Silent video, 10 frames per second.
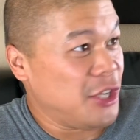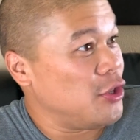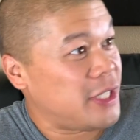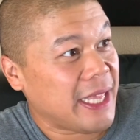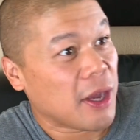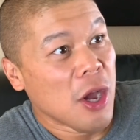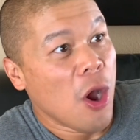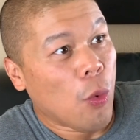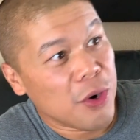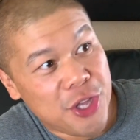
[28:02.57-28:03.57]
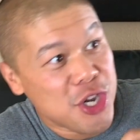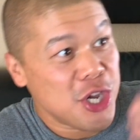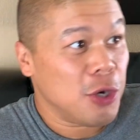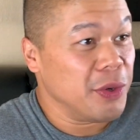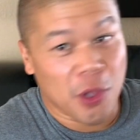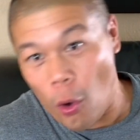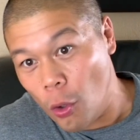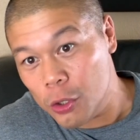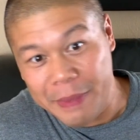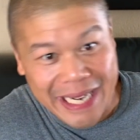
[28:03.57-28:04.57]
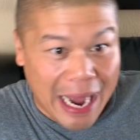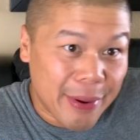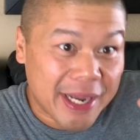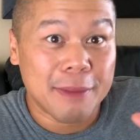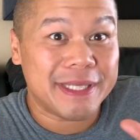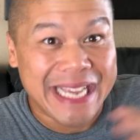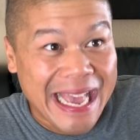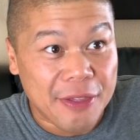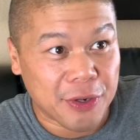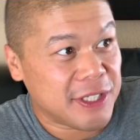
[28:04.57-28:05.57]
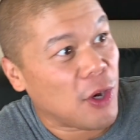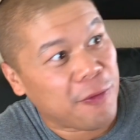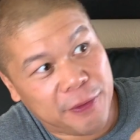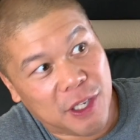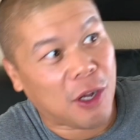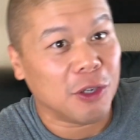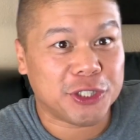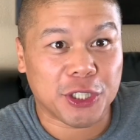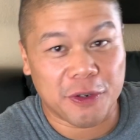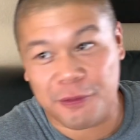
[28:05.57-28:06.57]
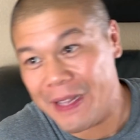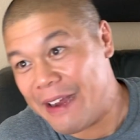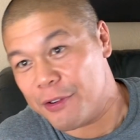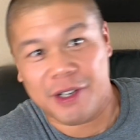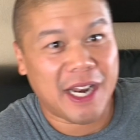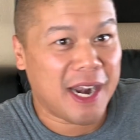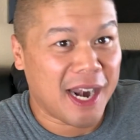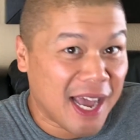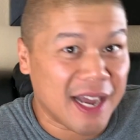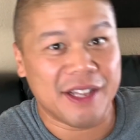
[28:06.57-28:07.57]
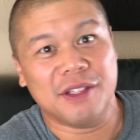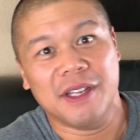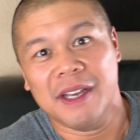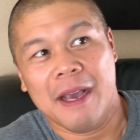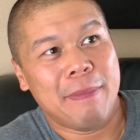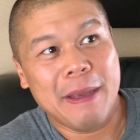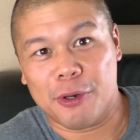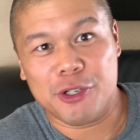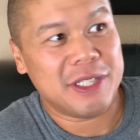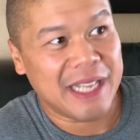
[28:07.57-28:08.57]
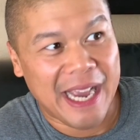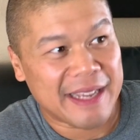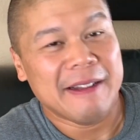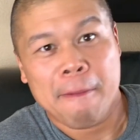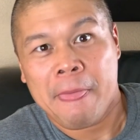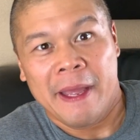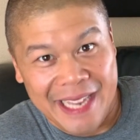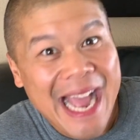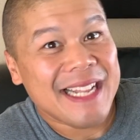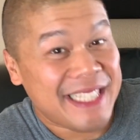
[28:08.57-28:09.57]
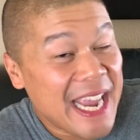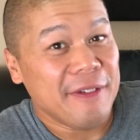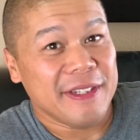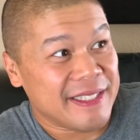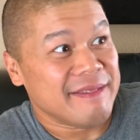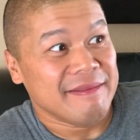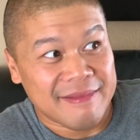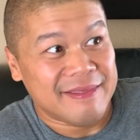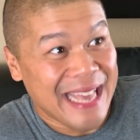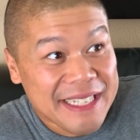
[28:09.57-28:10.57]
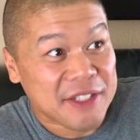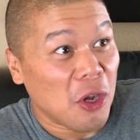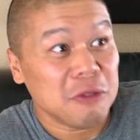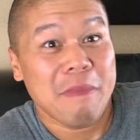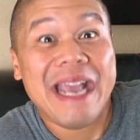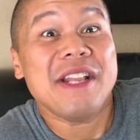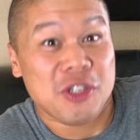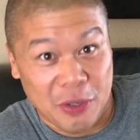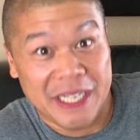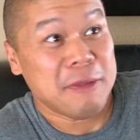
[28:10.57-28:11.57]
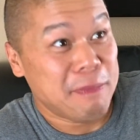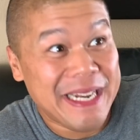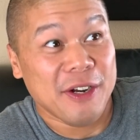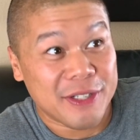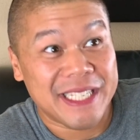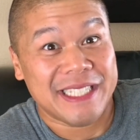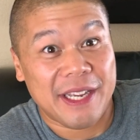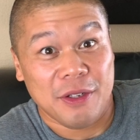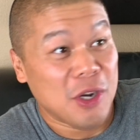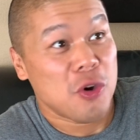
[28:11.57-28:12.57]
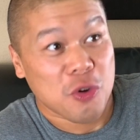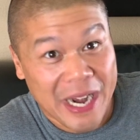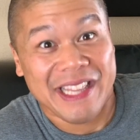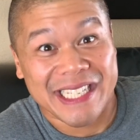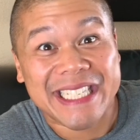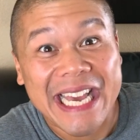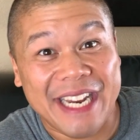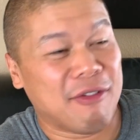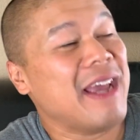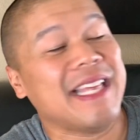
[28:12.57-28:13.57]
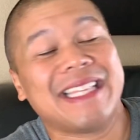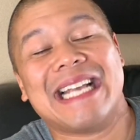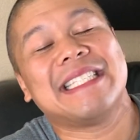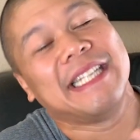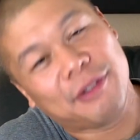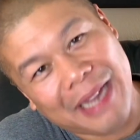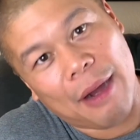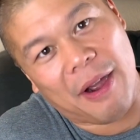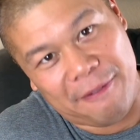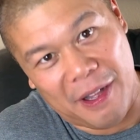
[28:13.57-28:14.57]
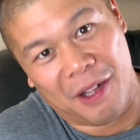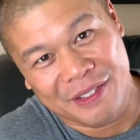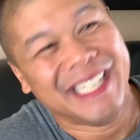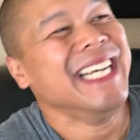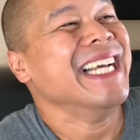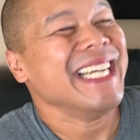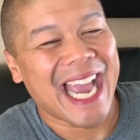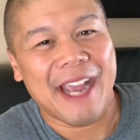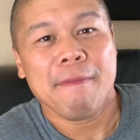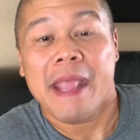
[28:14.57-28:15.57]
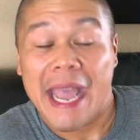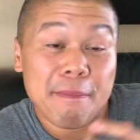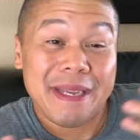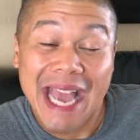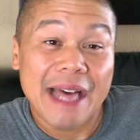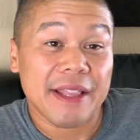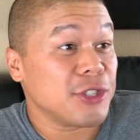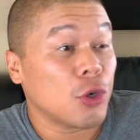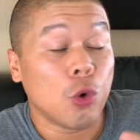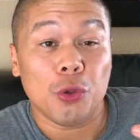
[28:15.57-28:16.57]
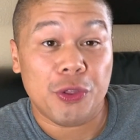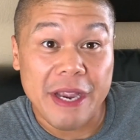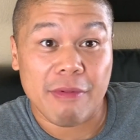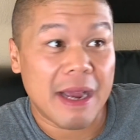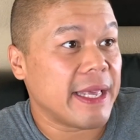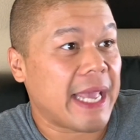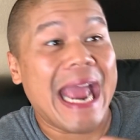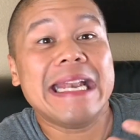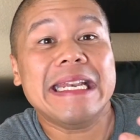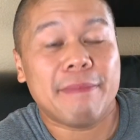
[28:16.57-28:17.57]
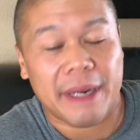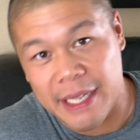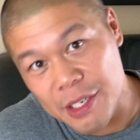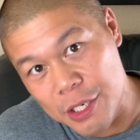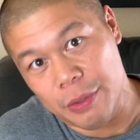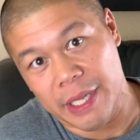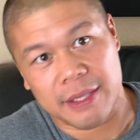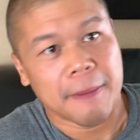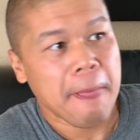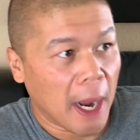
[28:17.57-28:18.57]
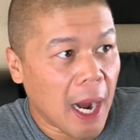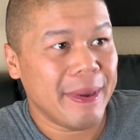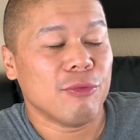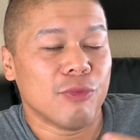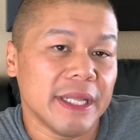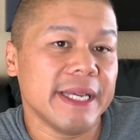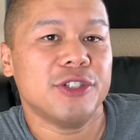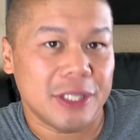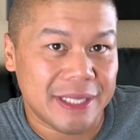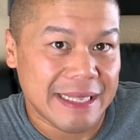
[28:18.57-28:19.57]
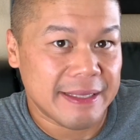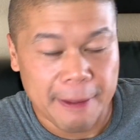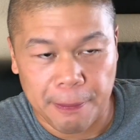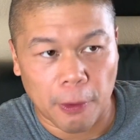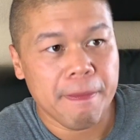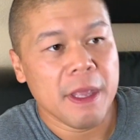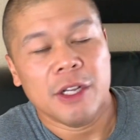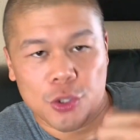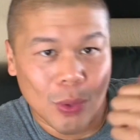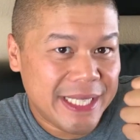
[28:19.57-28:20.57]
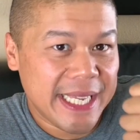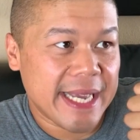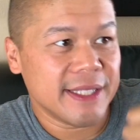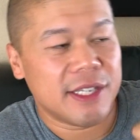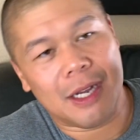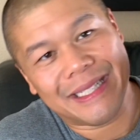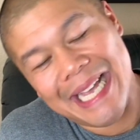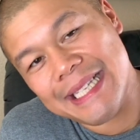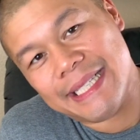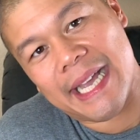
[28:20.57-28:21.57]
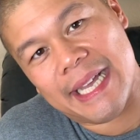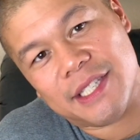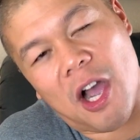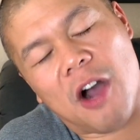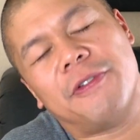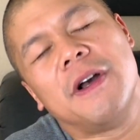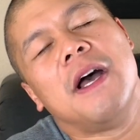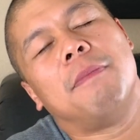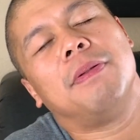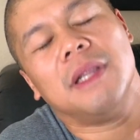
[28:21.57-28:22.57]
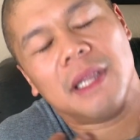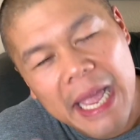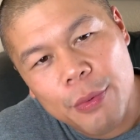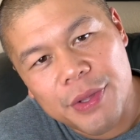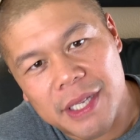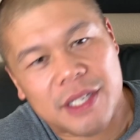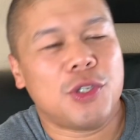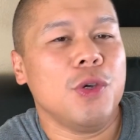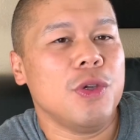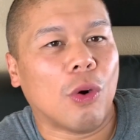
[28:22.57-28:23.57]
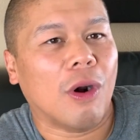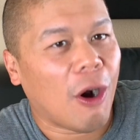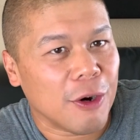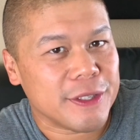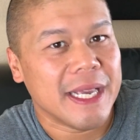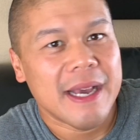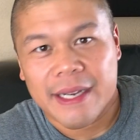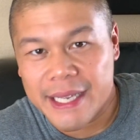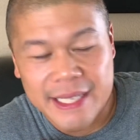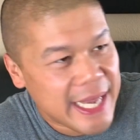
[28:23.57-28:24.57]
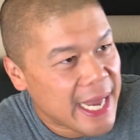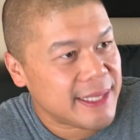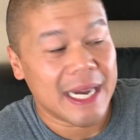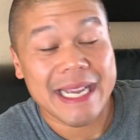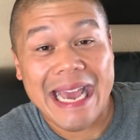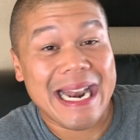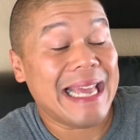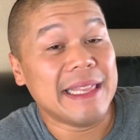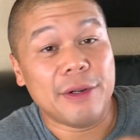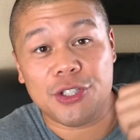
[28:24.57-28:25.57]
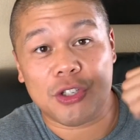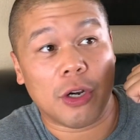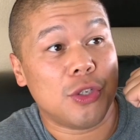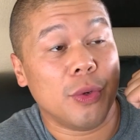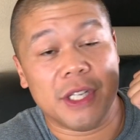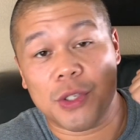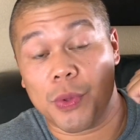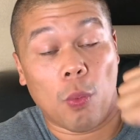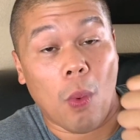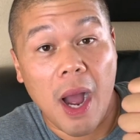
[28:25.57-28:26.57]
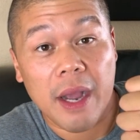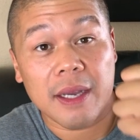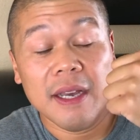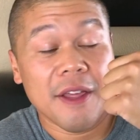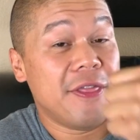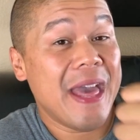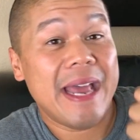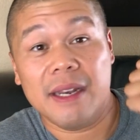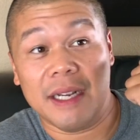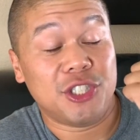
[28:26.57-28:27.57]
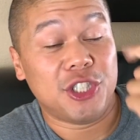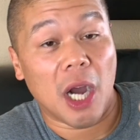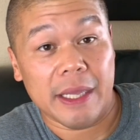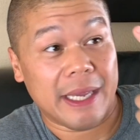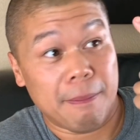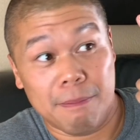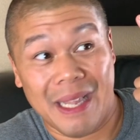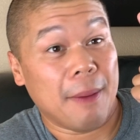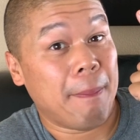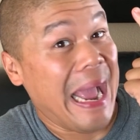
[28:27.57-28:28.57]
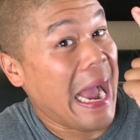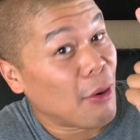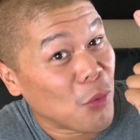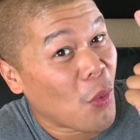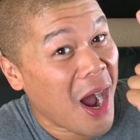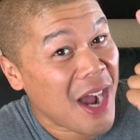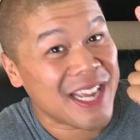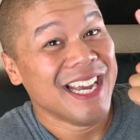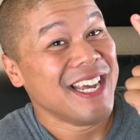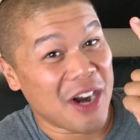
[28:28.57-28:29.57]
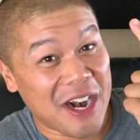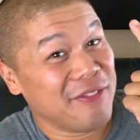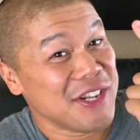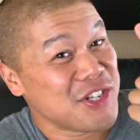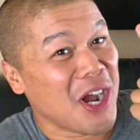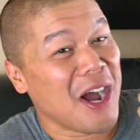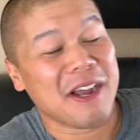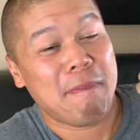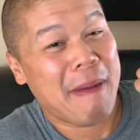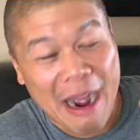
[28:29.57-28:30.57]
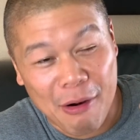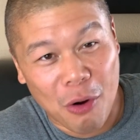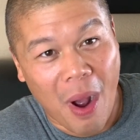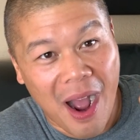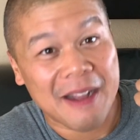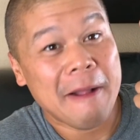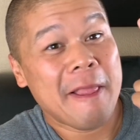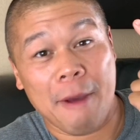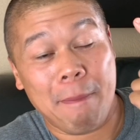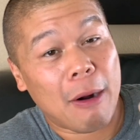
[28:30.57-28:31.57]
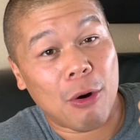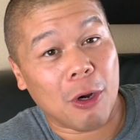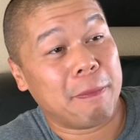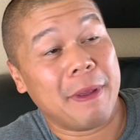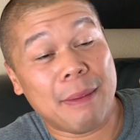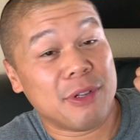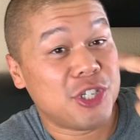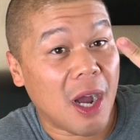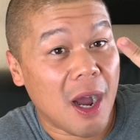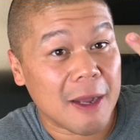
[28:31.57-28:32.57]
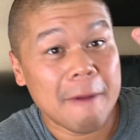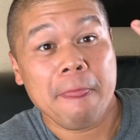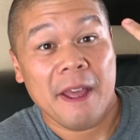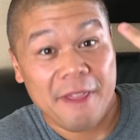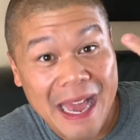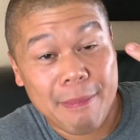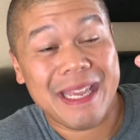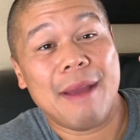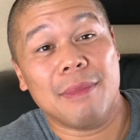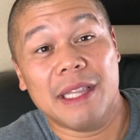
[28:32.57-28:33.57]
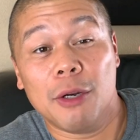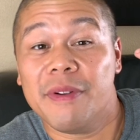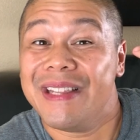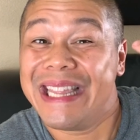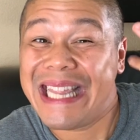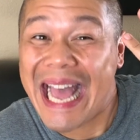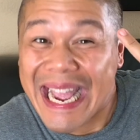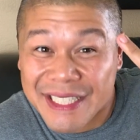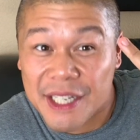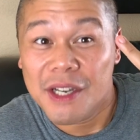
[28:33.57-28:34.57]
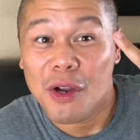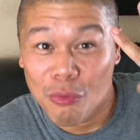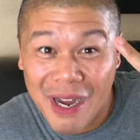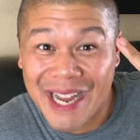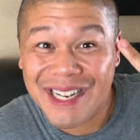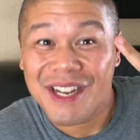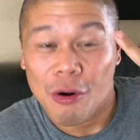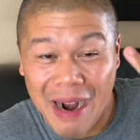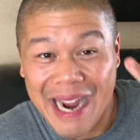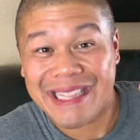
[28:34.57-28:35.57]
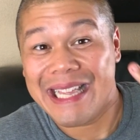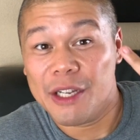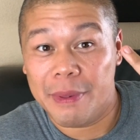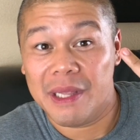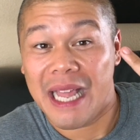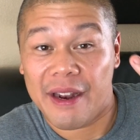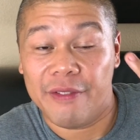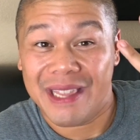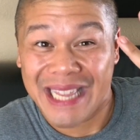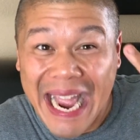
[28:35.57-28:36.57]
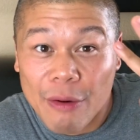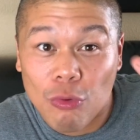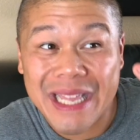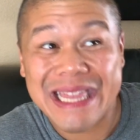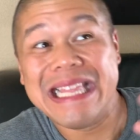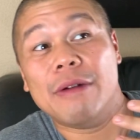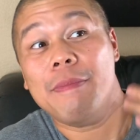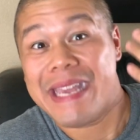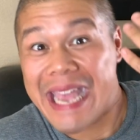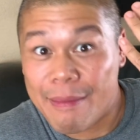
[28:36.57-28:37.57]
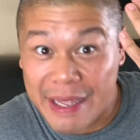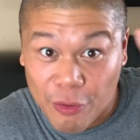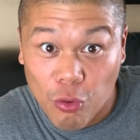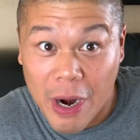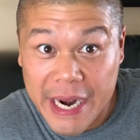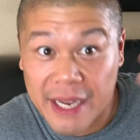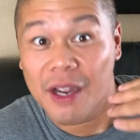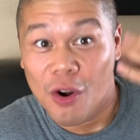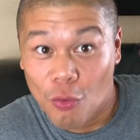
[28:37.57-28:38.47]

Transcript: And you see like where the new and the old meet and how it comes together and it's so full of culture and flavor and da-da-da-da. And people are just like, yeah, Davis, that's called Main Street. It's been here since they, created the city, right? Like that's literally how I felt, okay? But yeah, that's the cool thing, right? Like anybody can do this. It really is just that simple. 20 seconds on, 10 seconds off. Play with it to your heart's content. Again, I literally started doing this with a walk, then a jog, like a power walk, not even a jog, a power walk. That power walk became a jog. That became a little bit of a light run, right? That little bit of a light run, a little bit became like running.